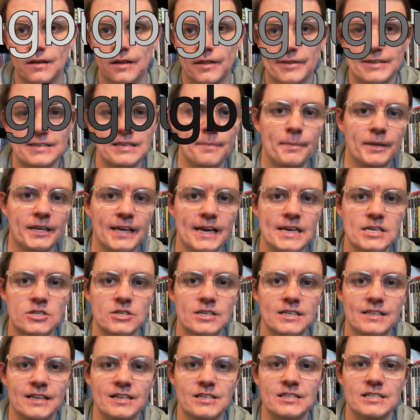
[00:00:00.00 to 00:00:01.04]
This application
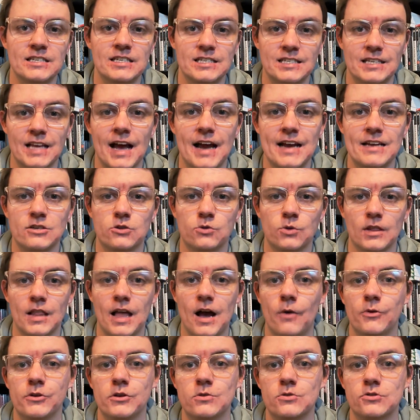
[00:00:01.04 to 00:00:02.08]
is actually designed to
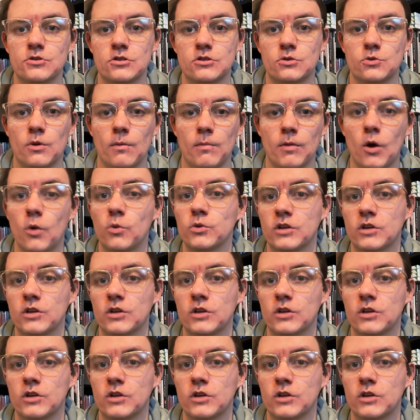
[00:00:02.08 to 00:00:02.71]
allow users to upload